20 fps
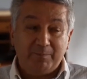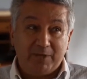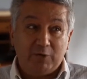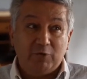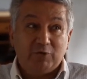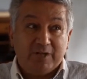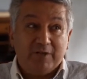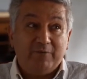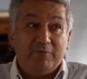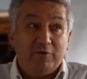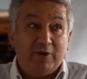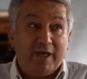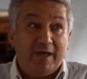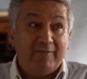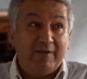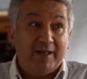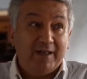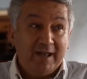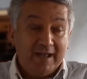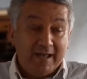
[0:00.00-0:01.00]
Because if you
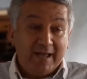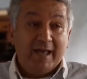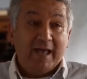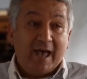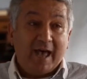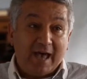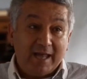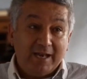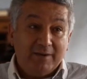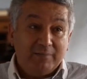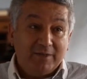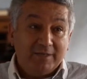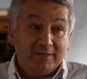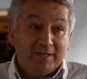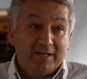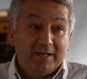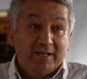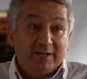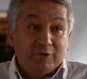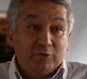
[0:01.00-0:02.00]
have an animal,